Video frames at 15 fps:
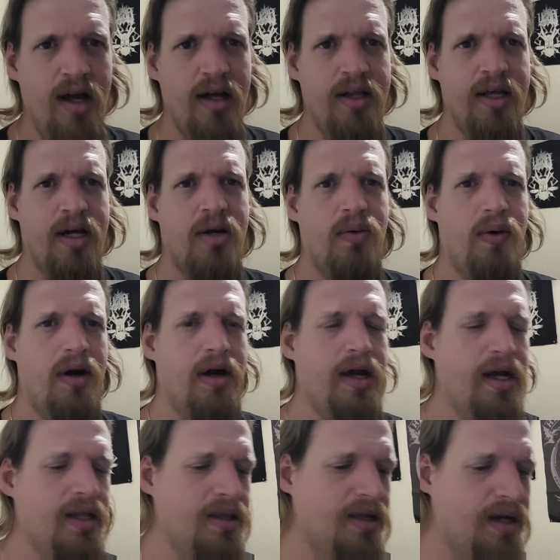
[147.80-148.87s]
And then Gwar
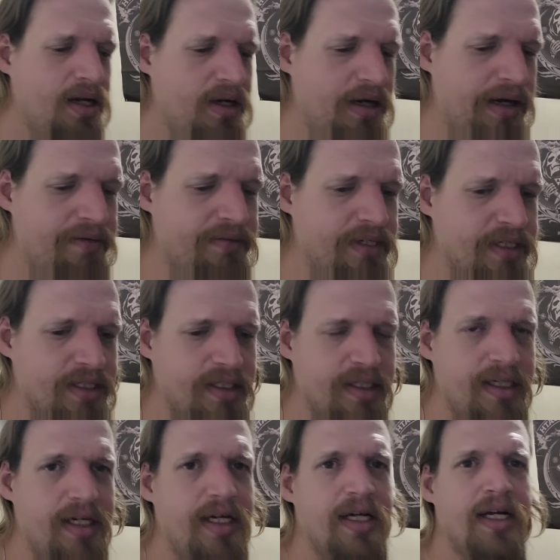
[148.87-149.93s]
headlined,
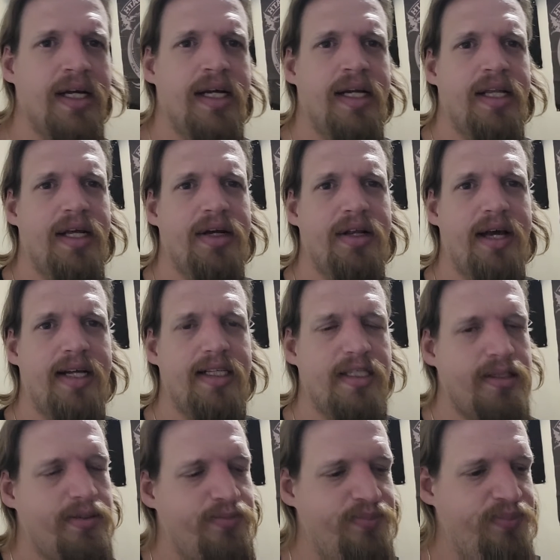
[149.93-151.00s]
obviously. They're that
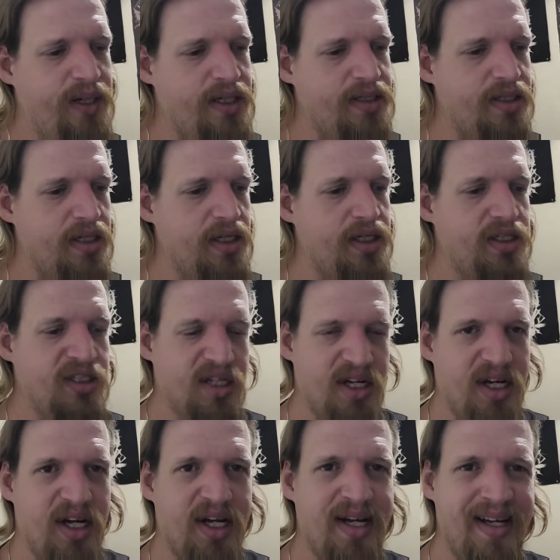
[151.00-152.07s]
space age
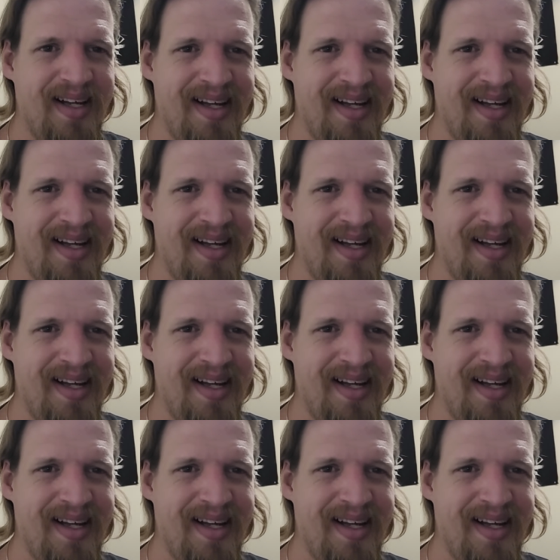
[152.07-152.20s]
uh,